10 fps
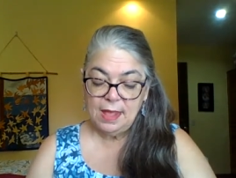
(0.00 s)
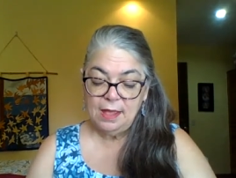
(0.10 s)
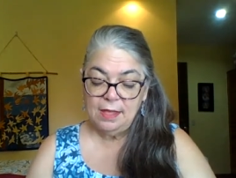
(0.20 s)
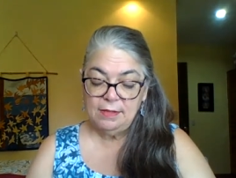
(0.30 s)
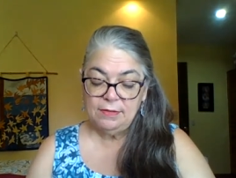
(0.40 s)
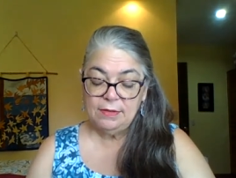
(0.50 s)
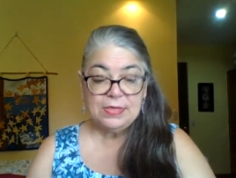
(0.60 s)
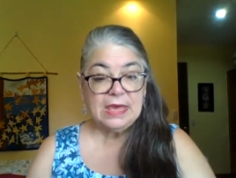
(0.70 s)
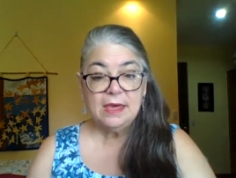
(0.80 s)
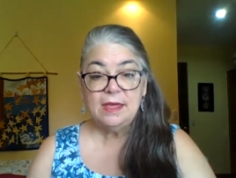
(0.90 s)
and at
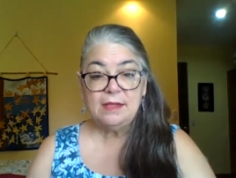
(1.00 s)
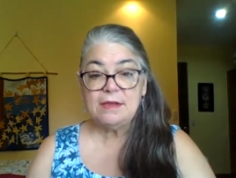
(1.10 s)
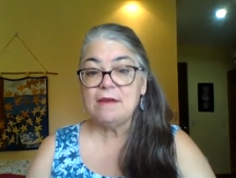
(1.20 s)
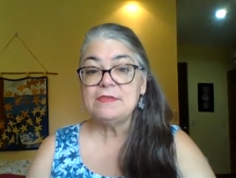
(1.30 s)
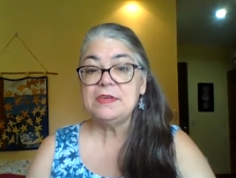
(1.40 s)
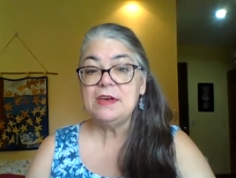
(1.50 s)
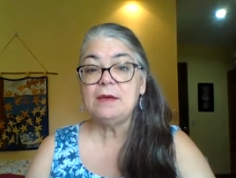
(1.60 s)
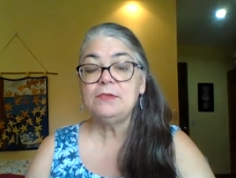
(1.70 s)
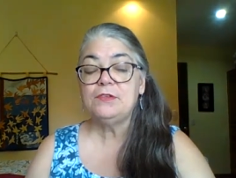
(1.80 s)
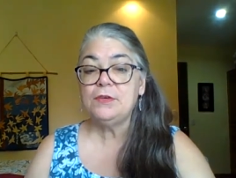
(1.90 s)
the end, everything
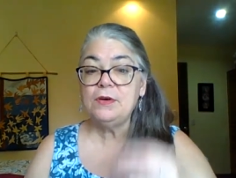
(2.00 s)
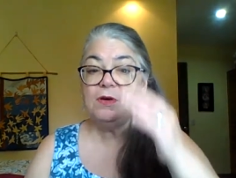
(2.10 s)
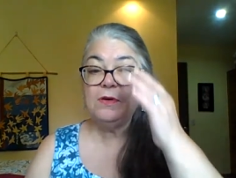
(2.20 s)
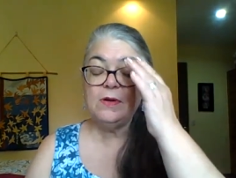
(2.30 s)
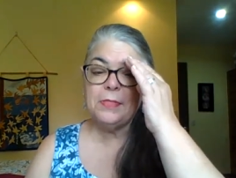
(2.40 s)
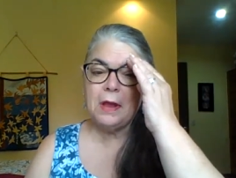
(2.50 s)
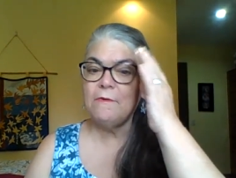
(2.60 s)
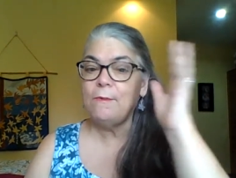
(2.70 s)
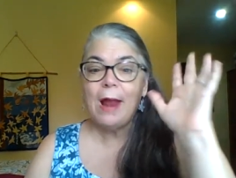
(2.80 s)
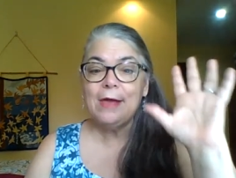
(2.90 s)
comes true, and
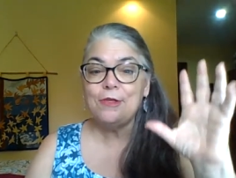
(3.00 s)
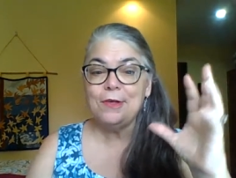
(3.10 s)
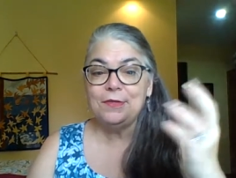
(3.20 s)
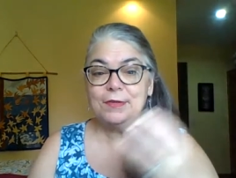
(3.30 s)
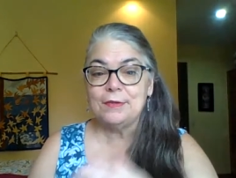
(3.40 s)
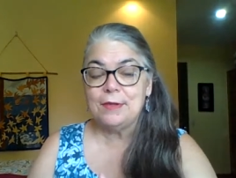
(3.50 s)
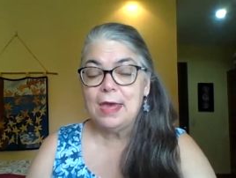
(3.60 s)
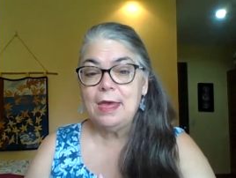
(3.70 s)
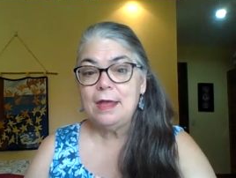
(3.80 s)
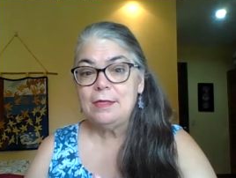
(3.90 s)
they're righteous, and
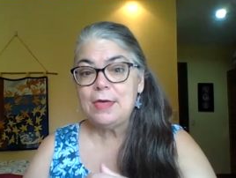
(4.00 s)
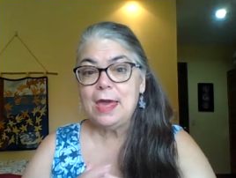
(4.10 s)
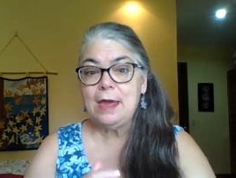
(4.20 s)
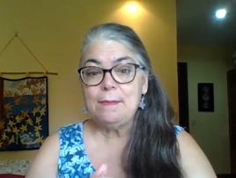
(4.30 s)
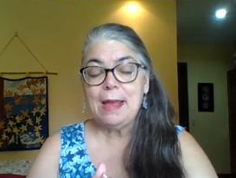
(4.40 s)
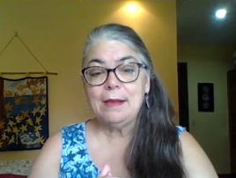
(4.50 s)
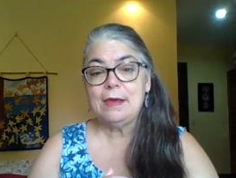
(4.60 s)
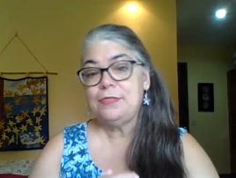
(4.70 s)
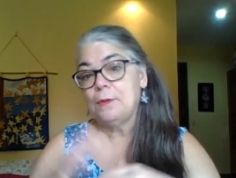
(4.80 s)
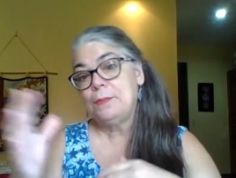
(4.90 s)
they
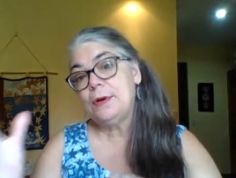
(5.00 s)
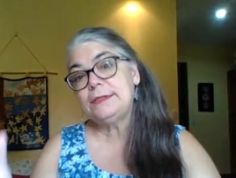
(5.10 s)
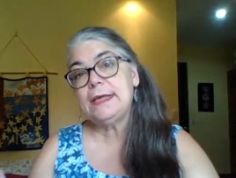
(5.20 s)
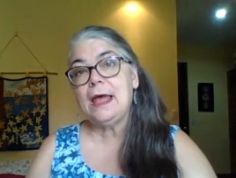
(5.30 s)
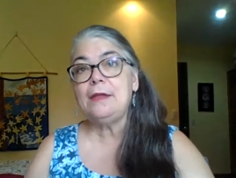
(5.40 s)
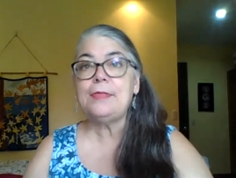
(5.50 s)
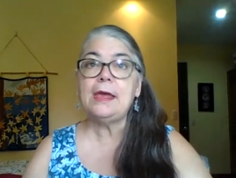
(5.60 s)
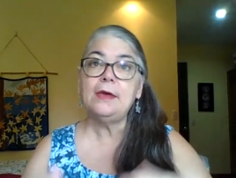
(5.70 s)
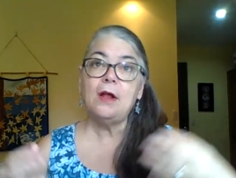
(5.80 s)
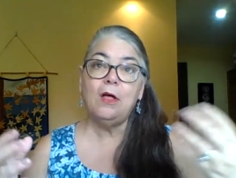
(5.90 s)
get their books out,
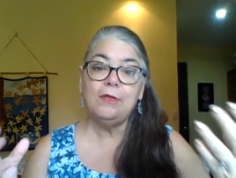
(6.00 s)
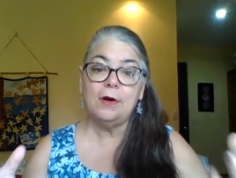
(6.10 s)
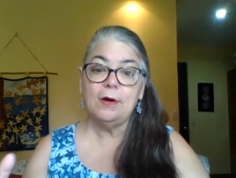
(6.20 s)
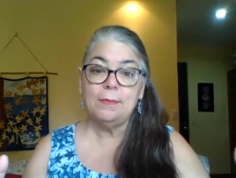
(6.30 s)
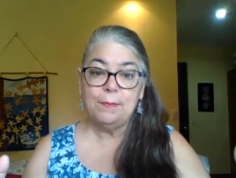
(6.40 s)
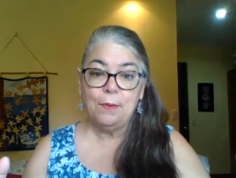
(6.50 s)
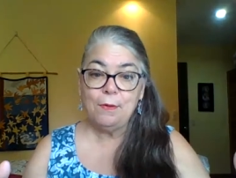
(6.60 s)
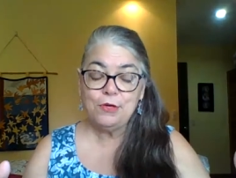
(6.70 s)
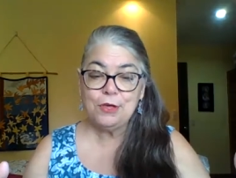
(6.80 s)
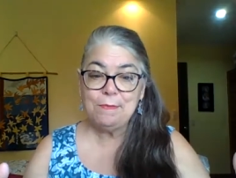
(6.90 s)
they get all their
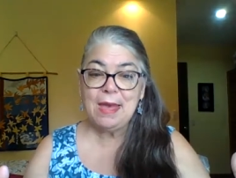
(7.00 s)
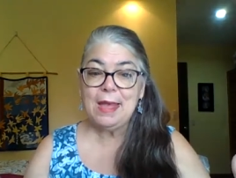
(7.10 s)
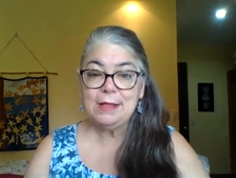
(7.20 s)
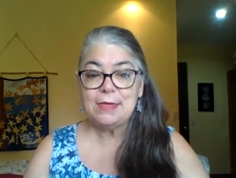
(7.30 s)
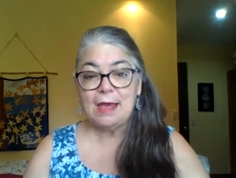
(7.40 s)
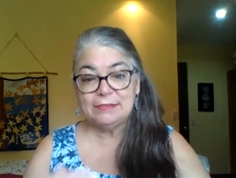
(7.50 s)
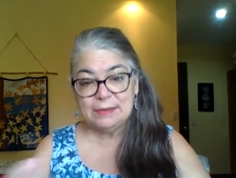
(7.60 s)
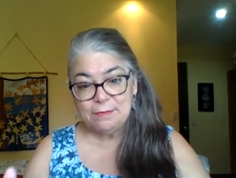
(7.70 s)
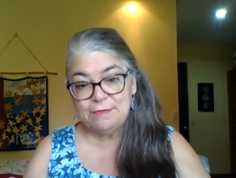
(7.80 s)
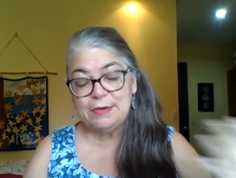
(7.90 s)
potion made, they have
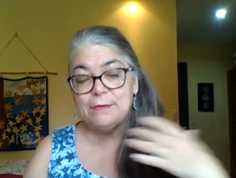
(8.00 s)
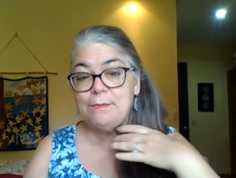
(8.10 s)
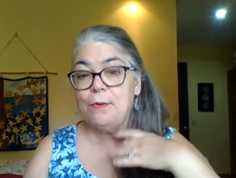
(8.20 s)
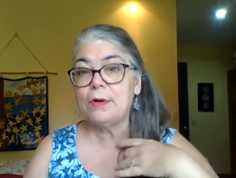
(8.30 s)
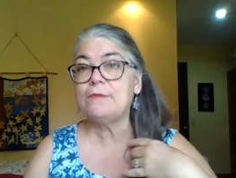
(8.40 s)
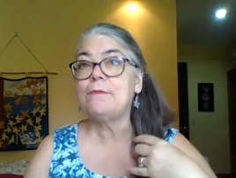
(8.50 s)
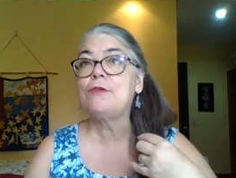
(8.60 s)
some of it imported